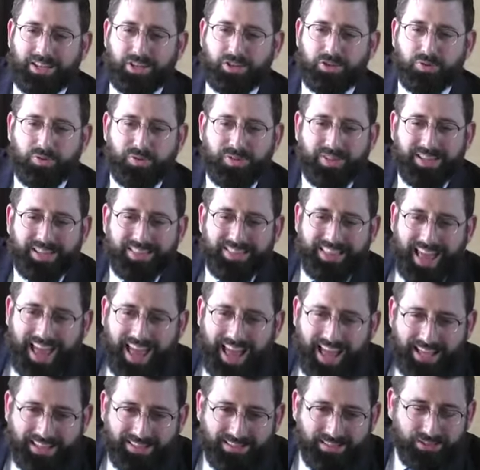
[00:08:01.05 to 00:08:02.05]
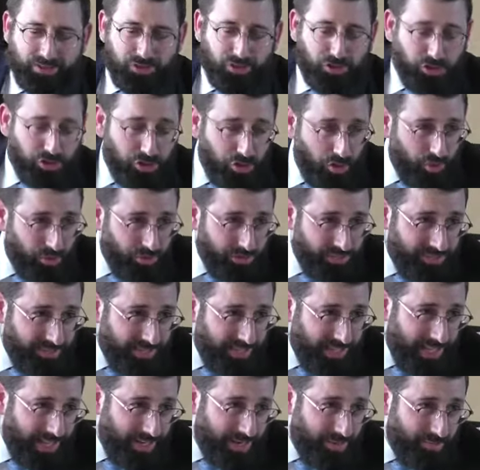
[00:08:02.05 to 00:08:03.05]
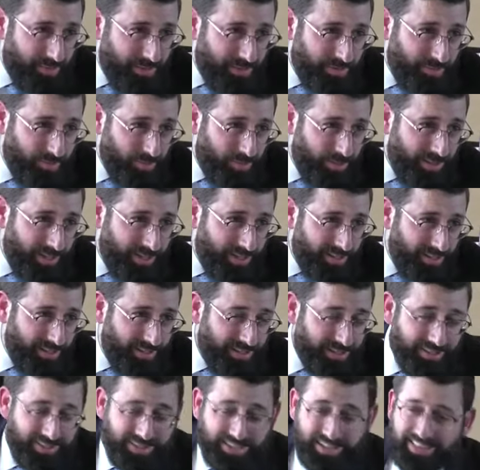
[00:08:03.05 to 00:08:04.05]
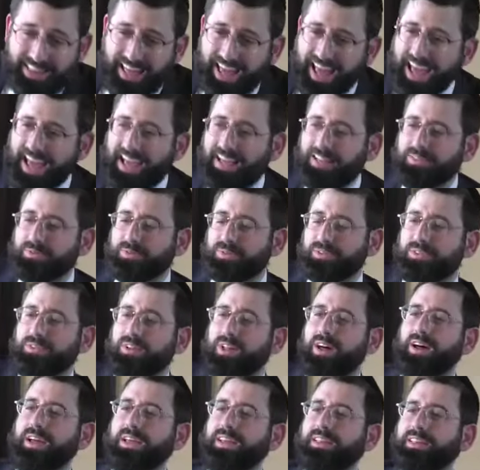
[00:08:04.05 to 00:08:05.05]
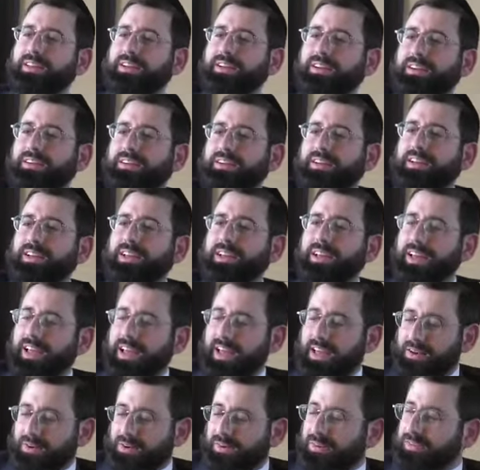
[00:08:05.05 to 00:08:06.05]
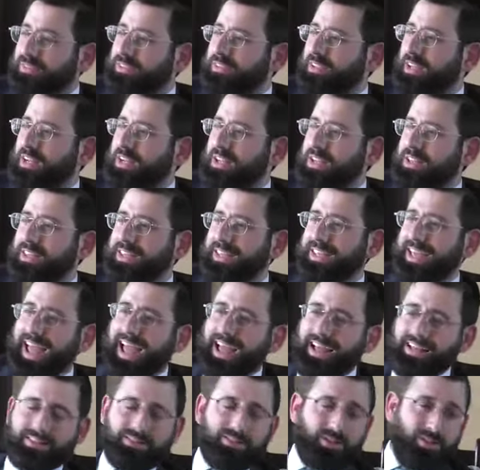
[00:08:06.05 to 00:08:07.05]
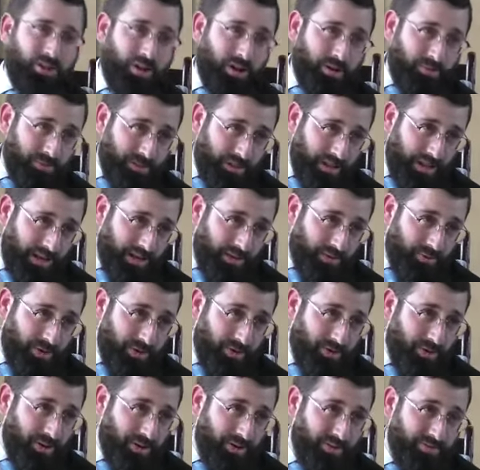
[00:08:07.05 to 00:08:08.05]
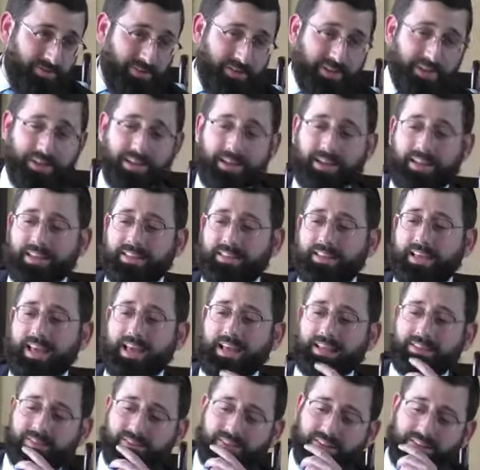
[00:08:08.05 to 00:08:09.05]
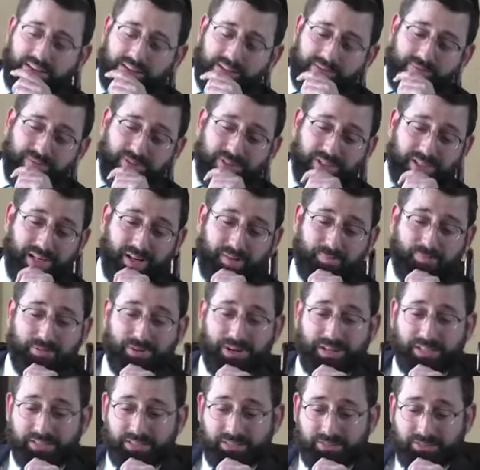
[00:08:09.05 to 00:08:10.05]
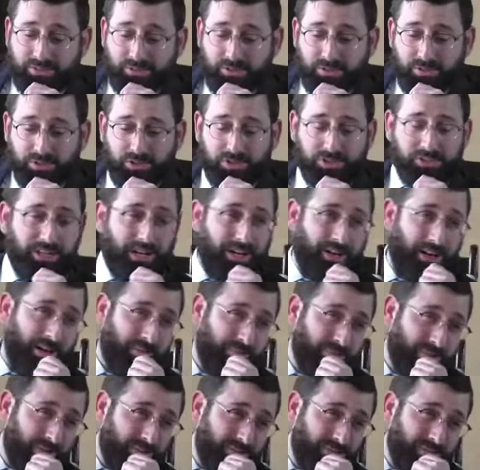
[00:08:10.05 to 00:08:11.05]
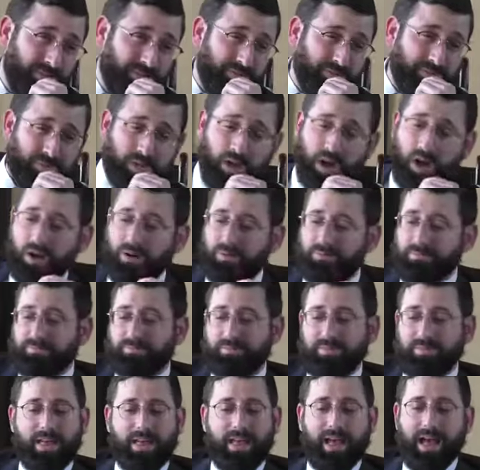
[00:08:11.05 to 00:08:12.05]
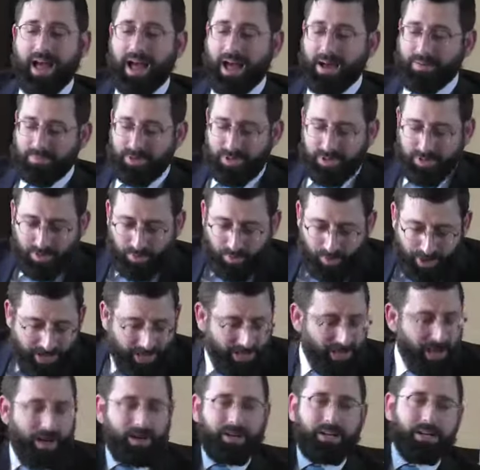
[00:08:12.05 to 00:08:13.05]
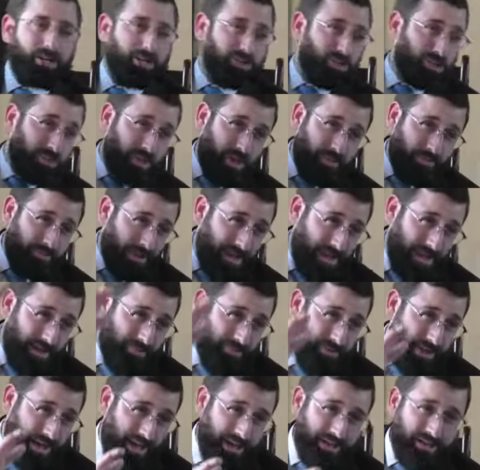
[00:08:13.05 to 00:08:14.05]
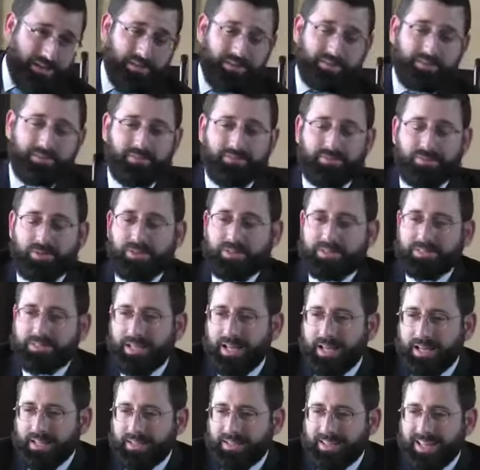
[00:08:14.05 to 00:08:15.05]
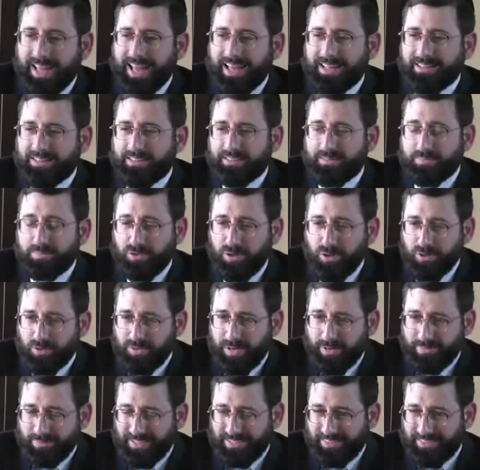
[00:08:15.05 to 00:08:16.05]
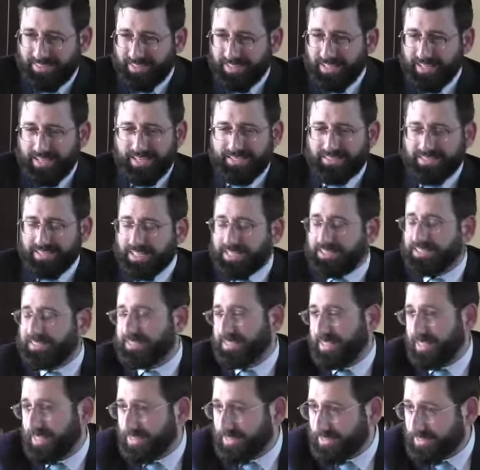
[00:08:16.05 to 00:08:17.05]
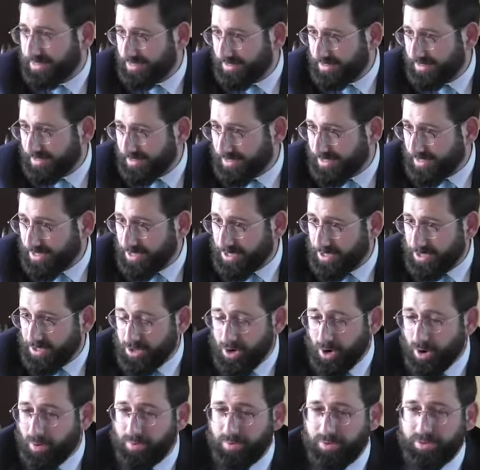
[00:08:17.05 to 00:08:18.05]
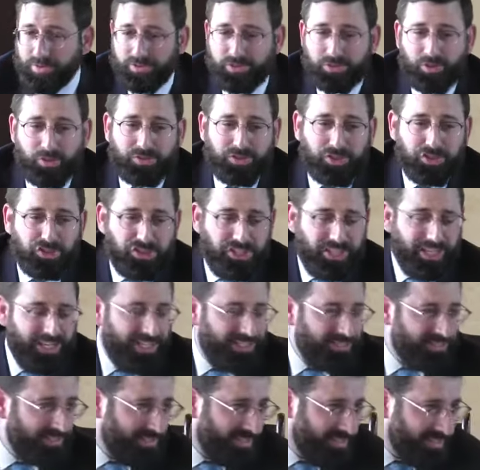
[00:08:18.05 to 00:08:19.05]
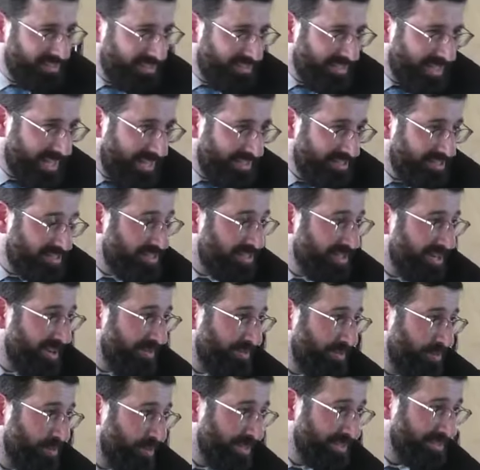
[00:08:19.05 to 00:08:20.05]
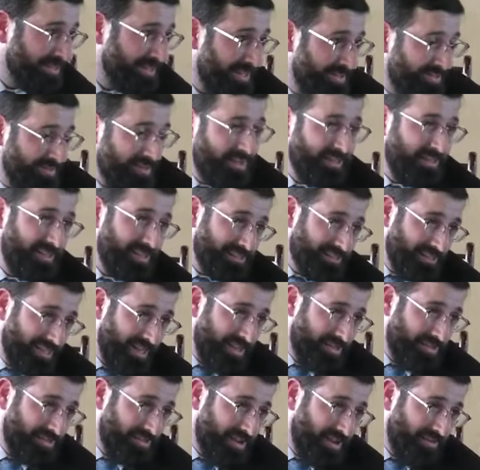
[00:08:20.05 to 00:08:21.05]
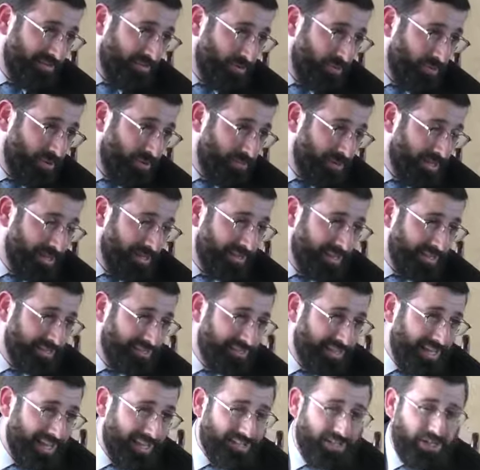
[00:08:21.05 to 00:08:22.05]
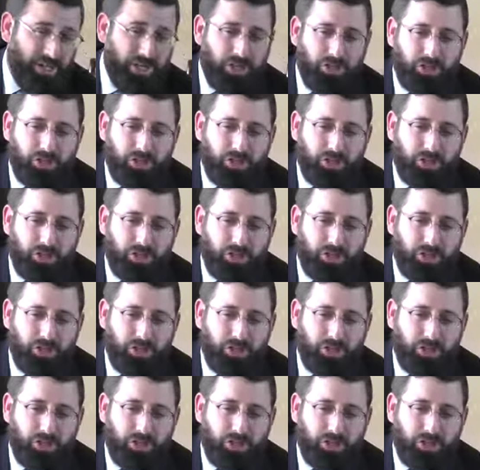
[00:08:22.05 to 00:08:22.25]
You think the ant chose to get up in the morning? You think the ant was lying there? And all of a sudden the ant alarm clock went off, and the ant's then, should I press snooze? Should I not press snooze? No! I'm going to wake up. I'm going to jump out of bed. Of course not. The ant is programmed. It's, it's an instinct. No, there's no such thing as a lazy ant. There never was a lazy ant. There never will be a lazy ant.